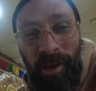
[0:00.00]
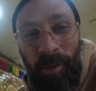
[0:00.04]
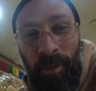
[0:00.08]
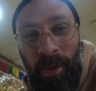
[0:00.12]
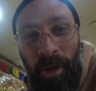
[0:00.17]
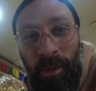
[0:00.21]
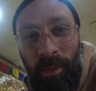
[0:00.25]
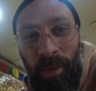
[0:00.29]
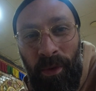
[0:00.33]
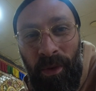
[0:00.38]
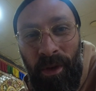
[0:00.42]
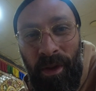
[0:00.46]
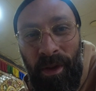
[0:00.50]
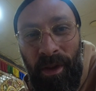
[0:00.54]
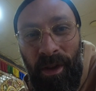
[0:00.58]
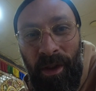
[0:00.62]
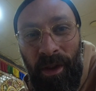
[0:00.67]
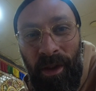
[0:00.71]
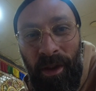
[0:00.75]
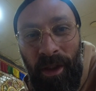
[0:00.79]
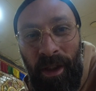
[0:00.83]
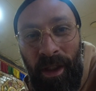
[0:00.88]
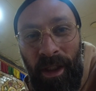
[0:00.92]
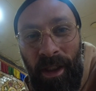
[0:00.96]
of people in
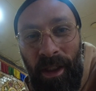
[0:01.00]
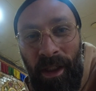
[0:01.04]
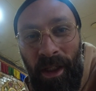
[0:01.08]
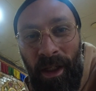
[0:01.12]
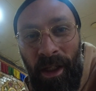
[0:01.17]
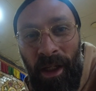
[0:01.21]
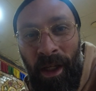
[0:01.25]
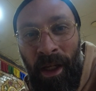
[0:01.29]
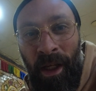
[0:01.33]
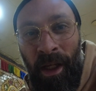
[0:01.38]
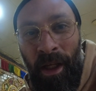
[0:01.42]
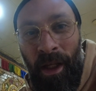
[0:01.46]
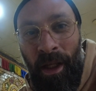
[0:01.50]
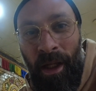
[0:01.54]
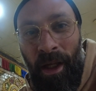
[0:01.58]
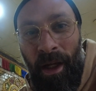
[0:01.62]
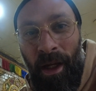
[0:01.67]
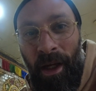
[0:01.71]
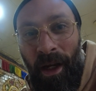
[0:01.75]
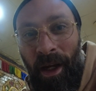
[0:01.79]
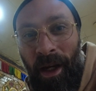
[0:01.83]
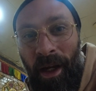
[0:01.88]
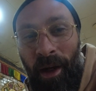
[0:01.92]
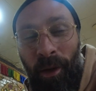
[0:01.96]
here eating.
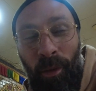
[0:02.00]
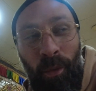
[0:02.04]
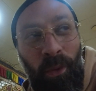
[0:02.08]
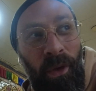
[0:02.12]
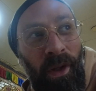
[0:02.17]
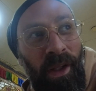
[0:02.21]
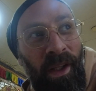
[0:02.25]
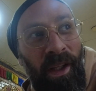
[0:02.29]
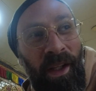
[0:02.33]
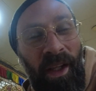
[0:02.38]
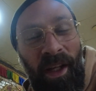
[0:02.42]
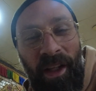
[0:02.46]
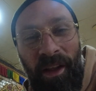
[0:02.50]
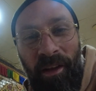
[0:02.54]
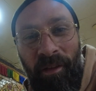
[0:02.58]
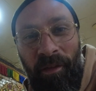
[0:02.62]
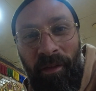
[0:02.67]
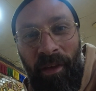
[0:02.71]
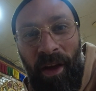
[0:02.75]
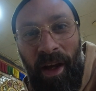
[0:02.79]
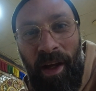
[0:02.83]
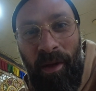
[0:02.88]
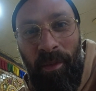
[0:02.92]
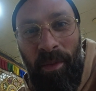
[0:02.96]
Uh, I really like the
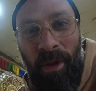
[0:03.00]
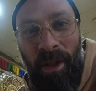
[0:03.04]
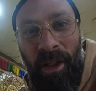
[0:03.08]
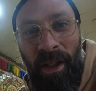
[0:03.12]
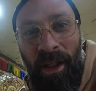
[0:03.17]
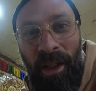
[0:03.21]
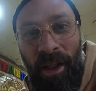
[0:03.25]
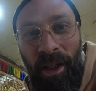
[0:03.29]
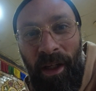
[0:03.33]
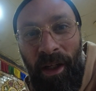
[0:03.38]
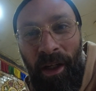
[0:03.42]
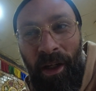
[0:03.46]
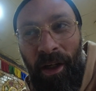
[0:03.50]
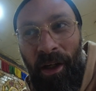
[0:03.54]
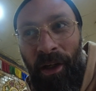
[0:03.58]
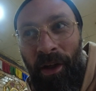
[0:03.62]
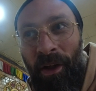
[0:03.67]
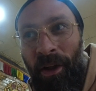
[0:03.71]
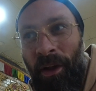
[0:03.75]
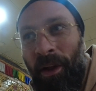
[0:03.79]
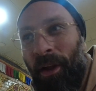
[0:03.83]
vibe in here.